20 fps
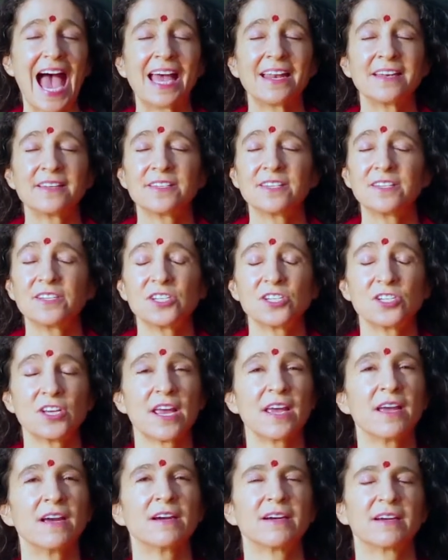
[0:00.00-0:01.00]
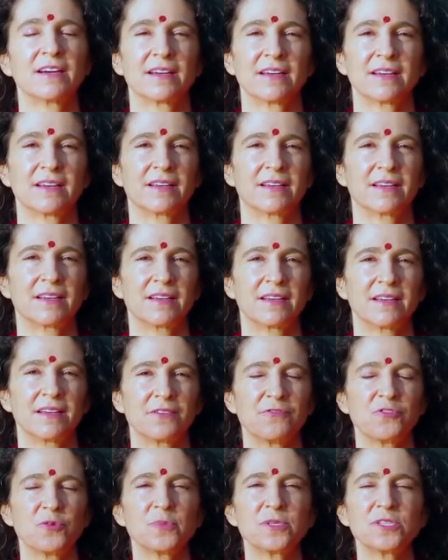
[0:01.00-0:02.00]
and to share
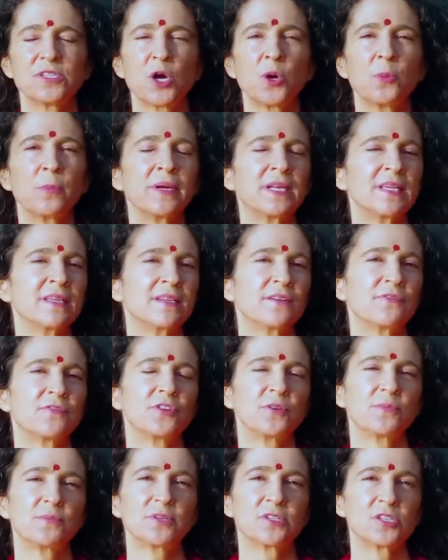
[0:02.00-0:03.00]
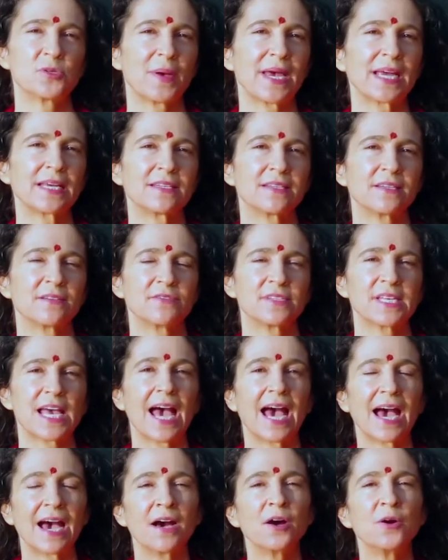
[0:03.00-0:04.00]
from so many different perspectives
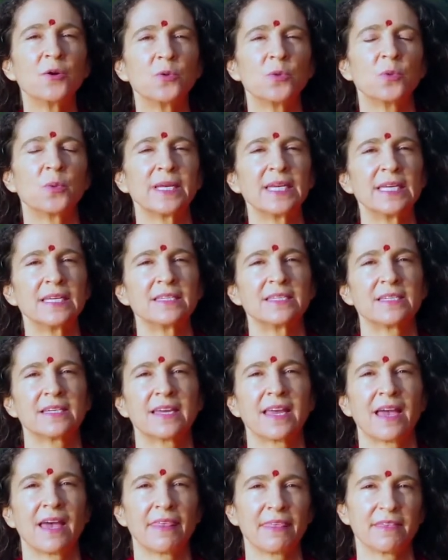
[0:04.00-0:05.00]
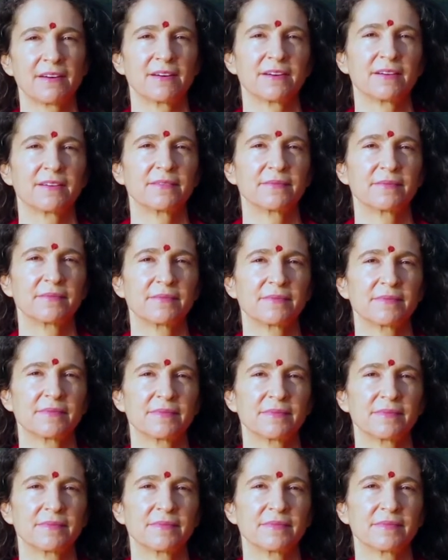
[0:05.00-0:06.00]
how we together
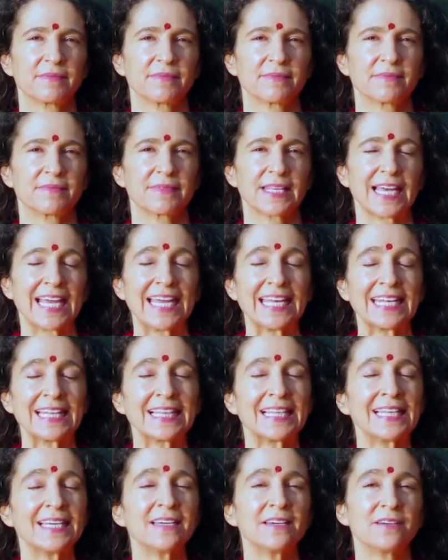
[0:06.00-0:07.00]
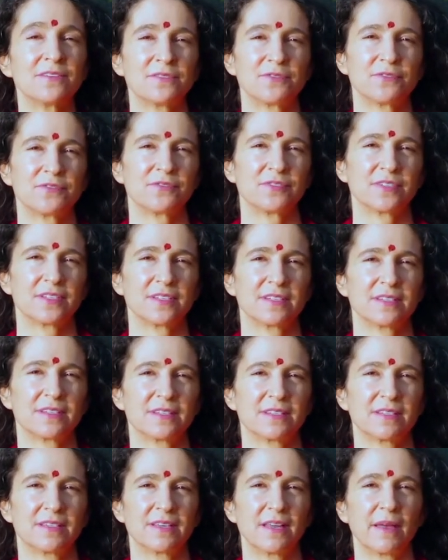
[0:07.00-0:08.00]
can live
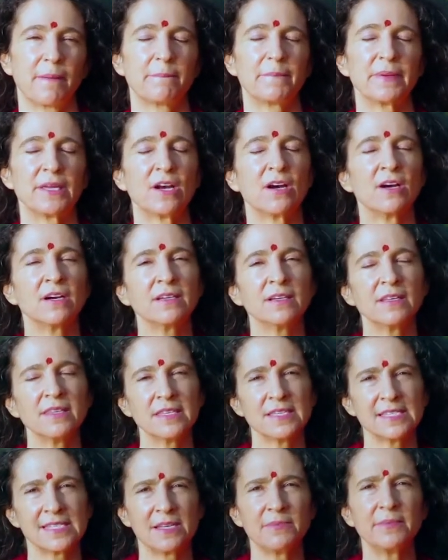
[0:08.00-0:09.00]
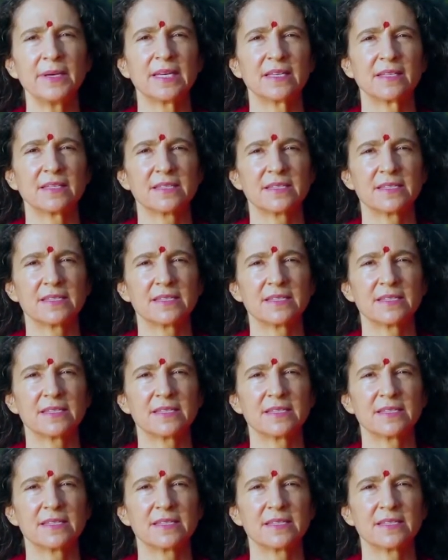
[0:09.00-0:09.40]
beyond these limits.